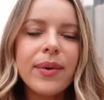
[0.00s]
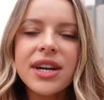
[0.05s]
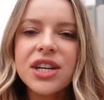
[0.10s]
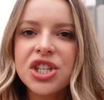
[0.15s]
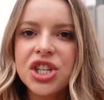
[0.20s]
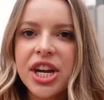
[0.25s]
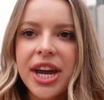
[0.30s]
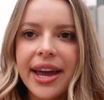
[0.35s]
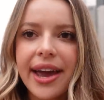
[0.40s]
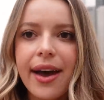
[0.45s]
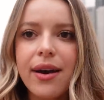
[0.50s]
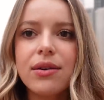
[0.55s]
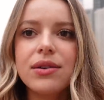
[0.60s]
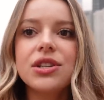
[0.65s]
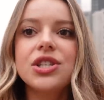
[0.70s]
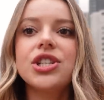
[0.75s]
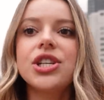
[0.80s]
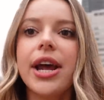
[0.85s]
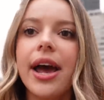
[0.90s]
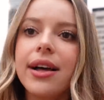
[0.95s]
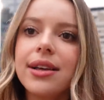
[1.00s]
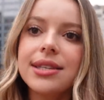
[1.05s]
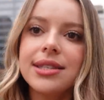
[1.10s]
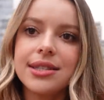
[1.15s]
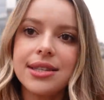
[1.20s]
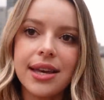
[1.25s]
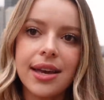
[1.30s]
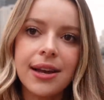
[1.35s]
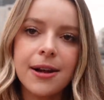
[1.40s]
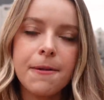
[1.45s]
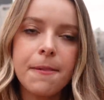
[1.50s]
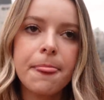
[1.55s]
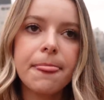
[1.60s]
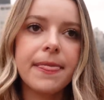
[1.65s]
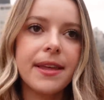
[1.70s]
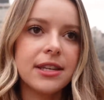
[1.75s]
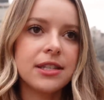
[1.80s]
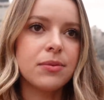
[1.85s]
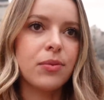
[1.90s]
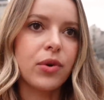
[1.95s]
I want to check out Chelsea
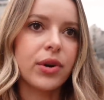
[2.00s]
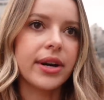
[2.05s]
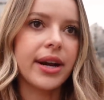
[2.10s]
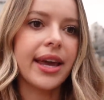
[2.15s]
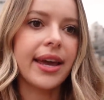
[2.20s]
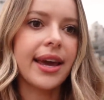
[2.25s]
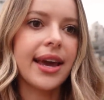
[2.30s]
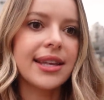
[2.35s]
this morning.